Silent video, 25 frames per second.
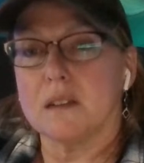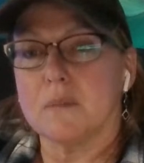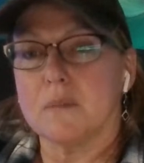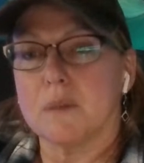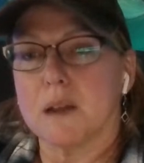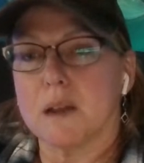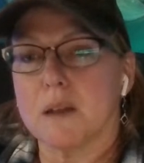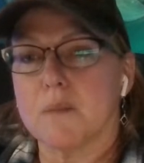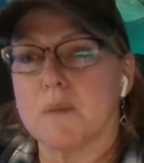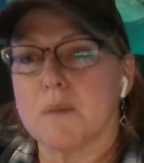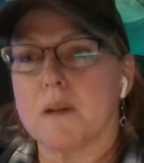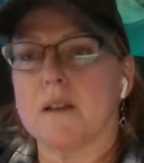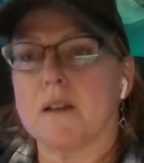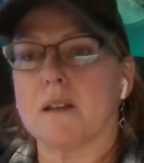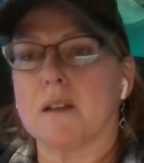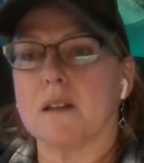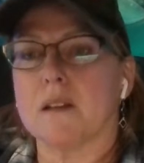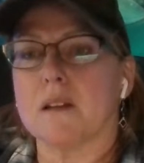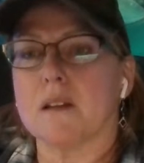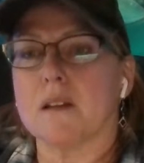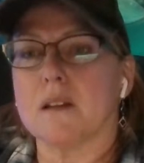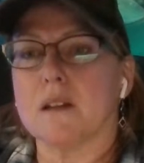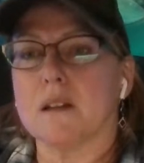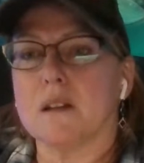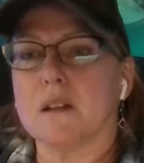in my opinion,
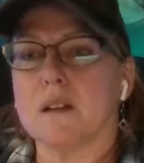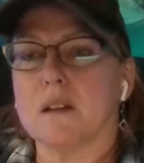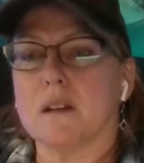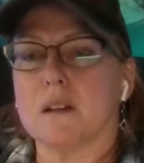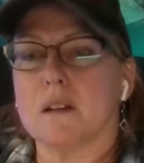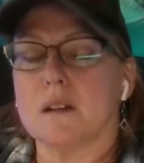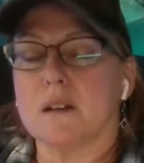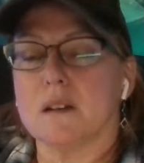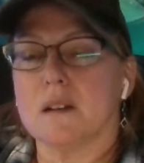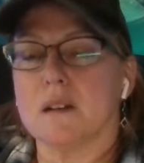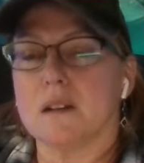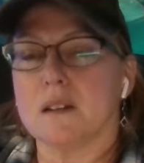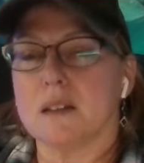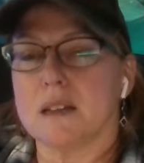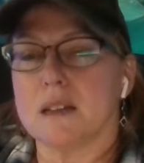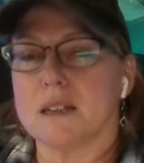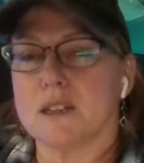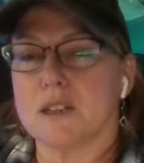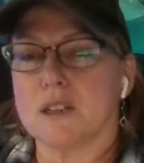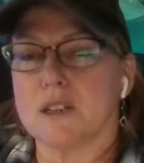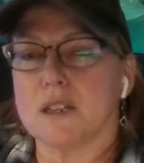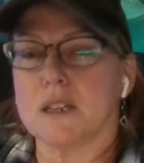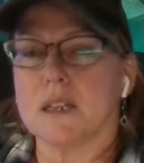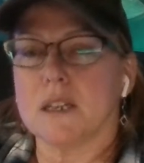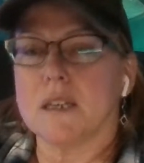
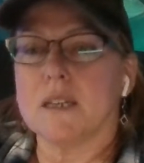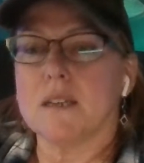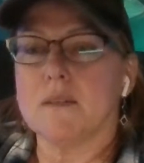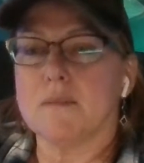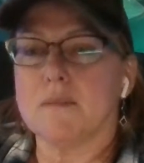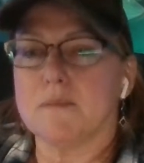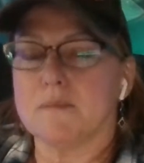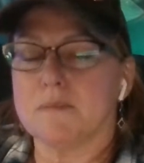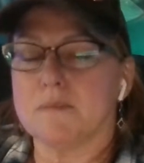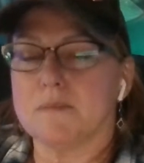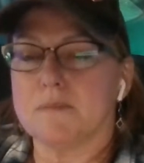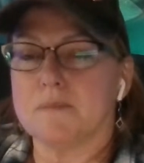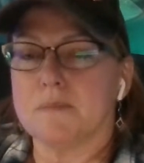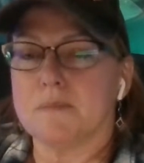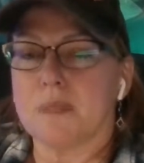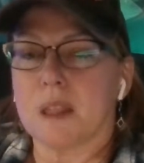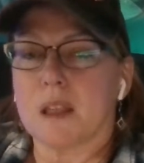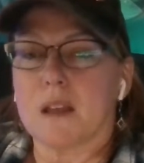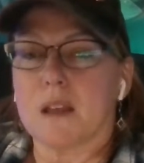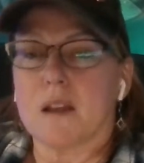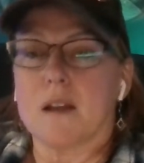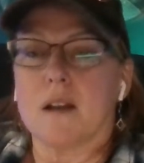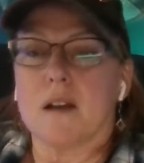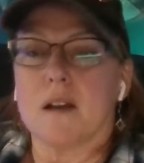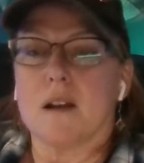allegedly.
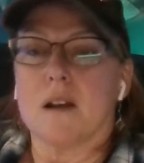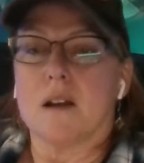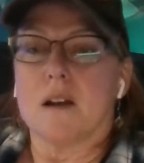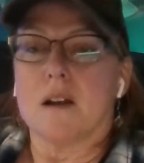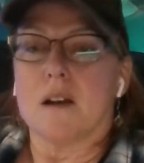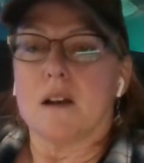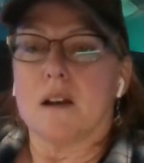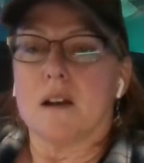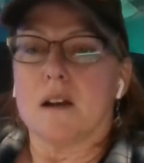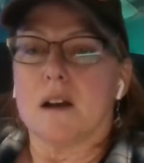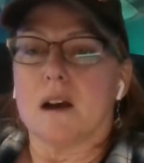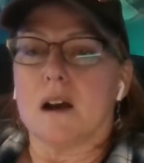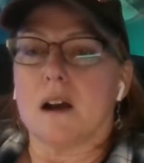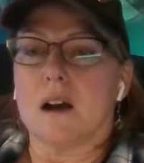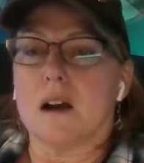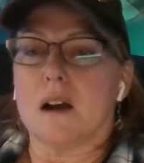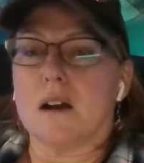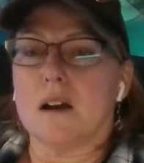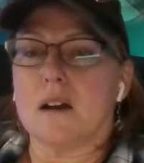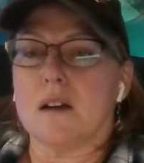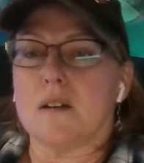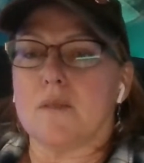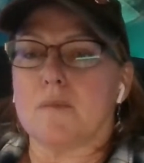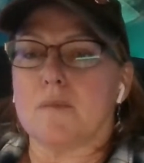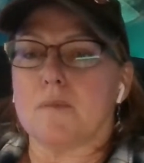
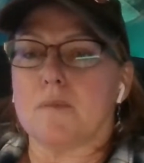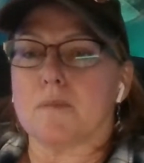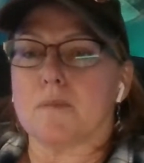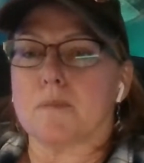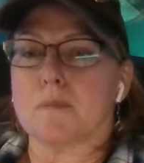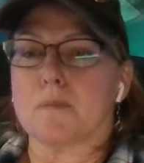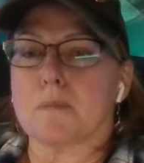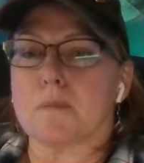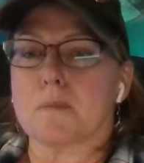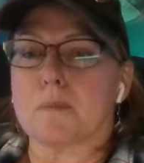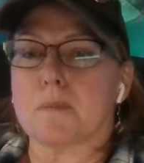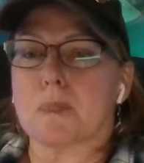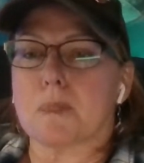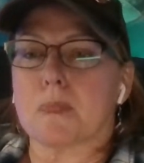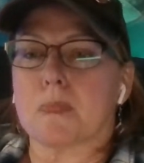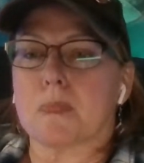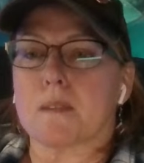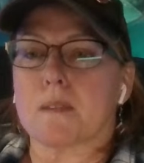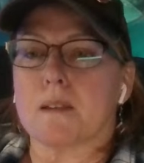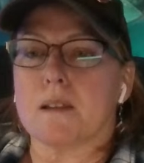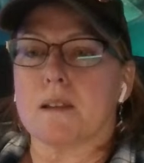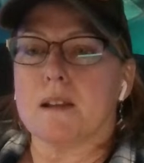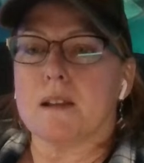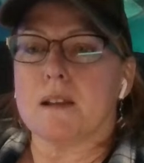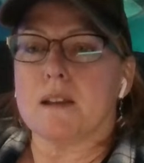Um,
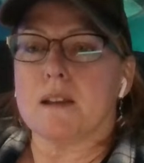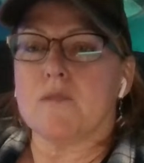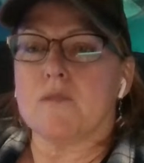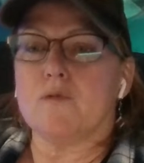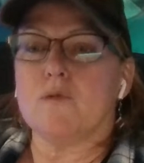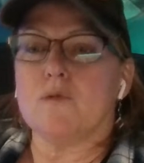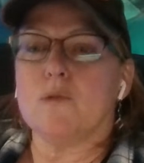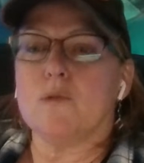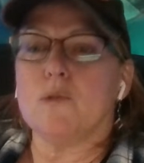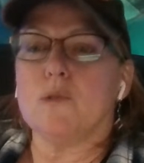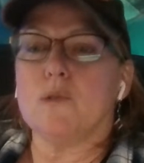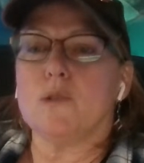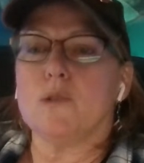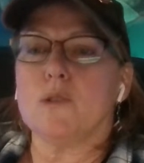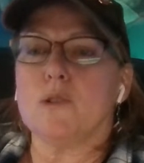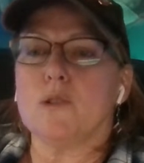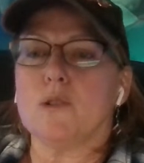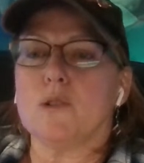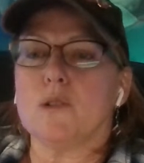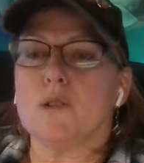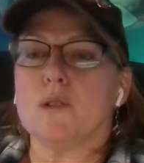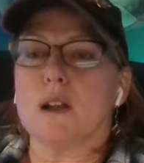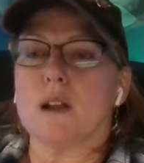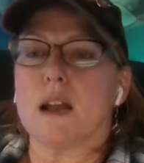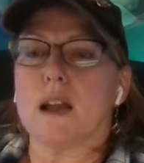Annie
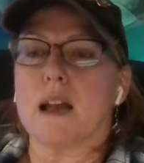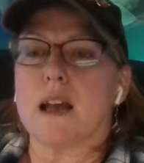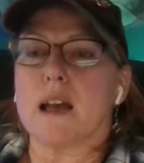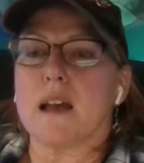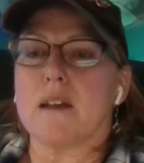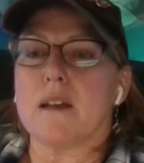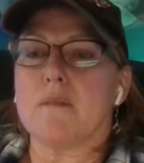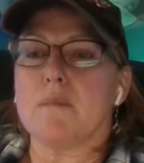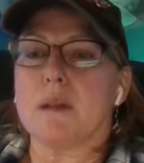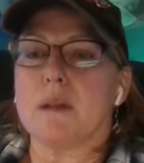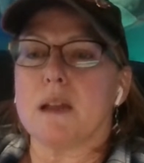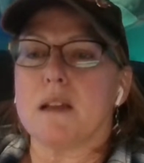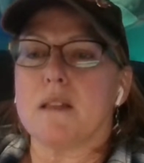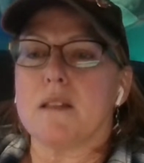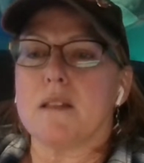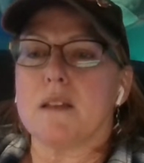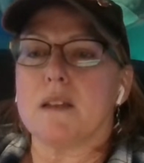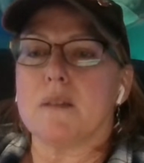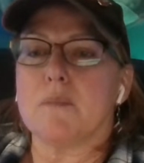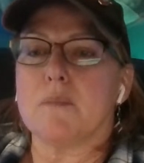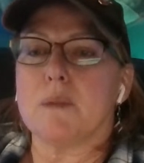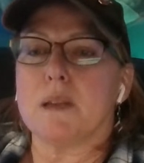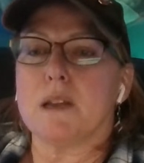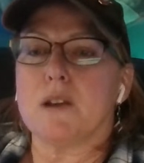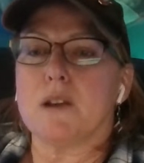Ruler ad
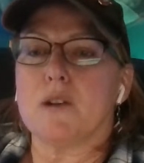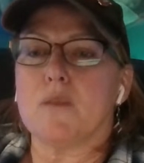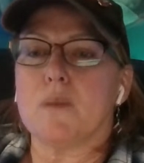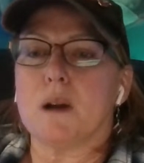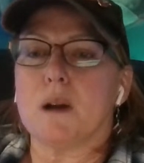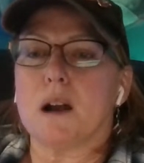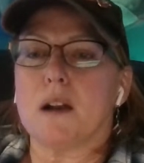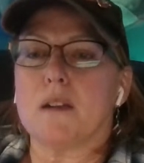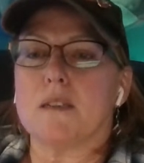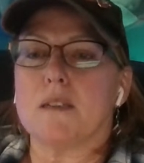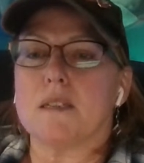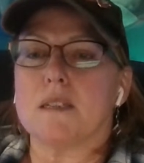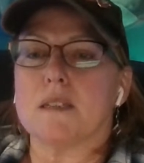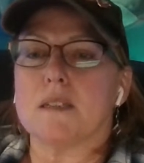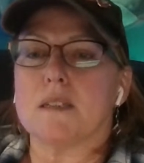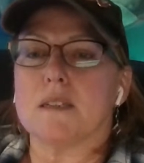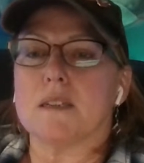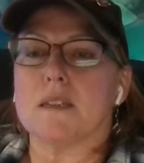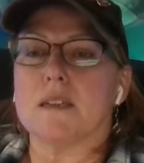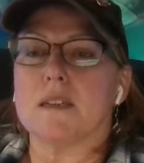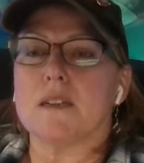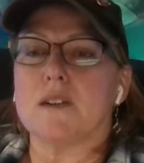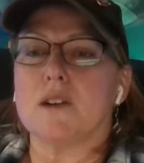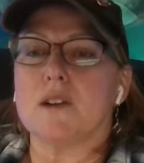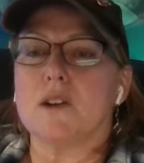mailing PO boxes
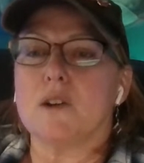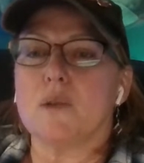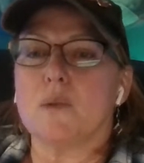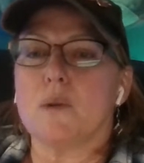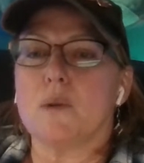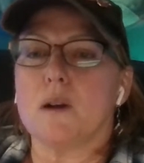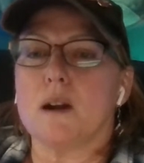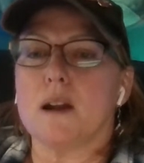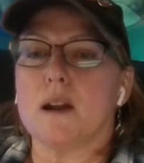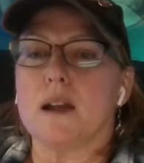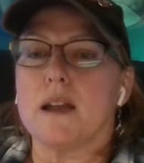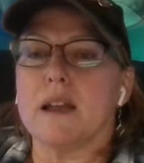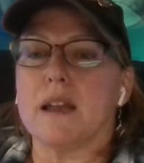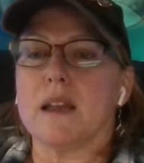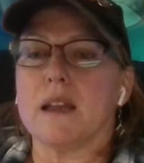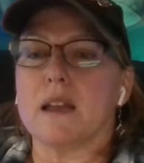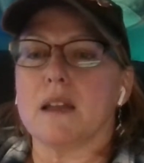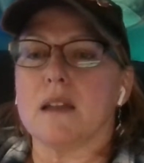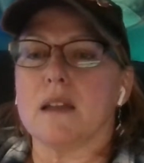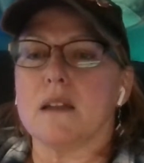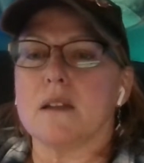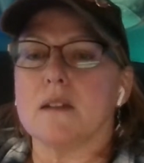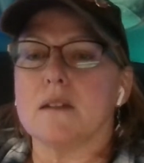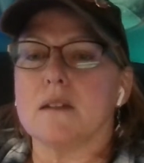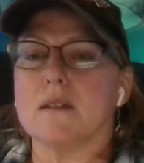in
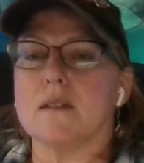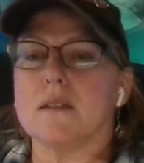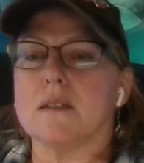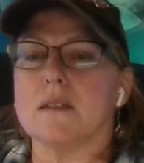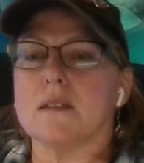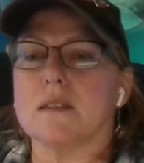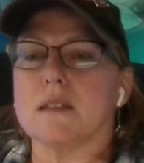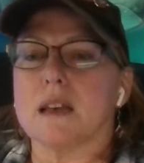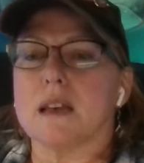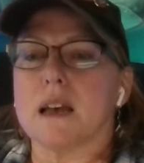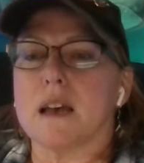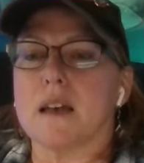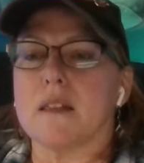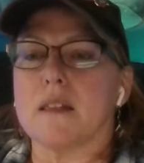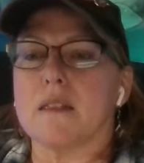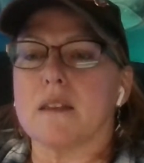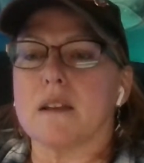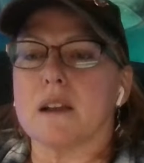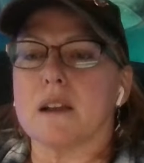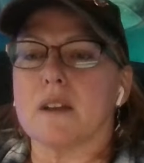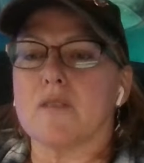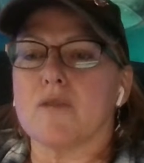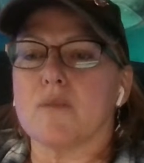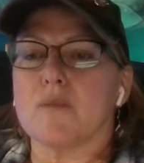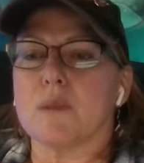Hawaii. Is that the
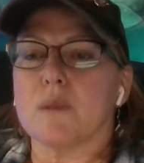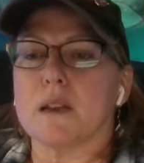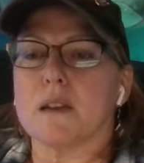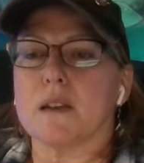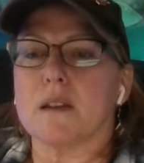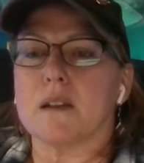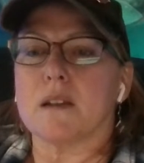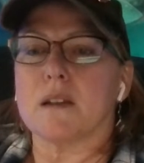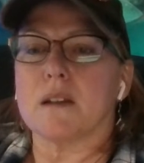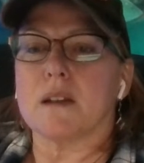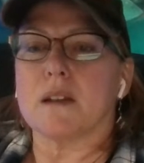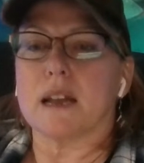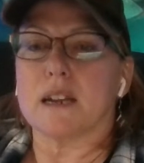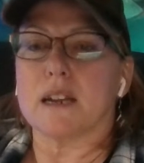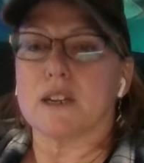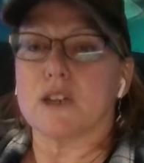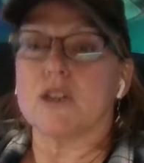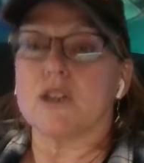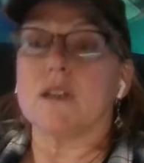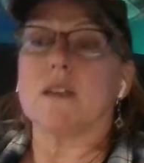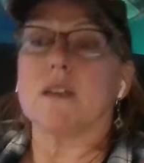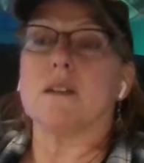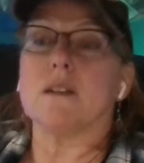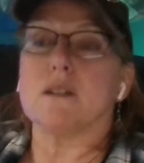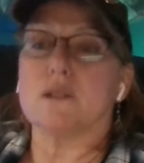government
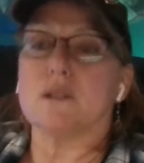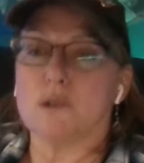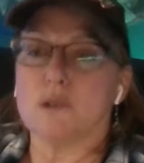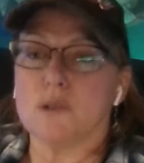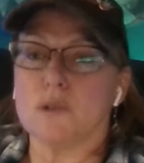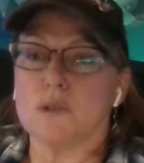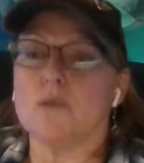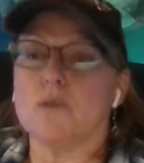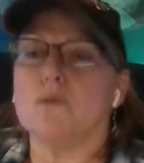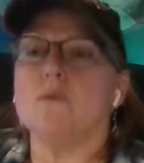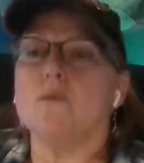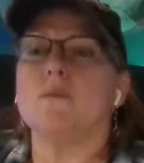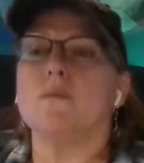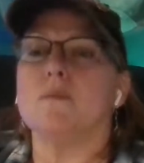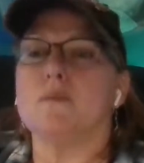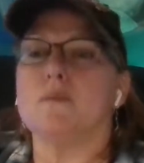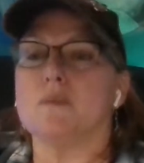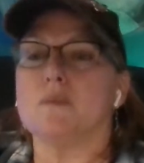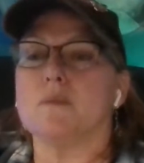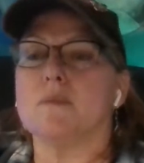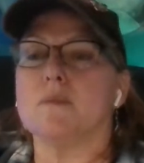connection to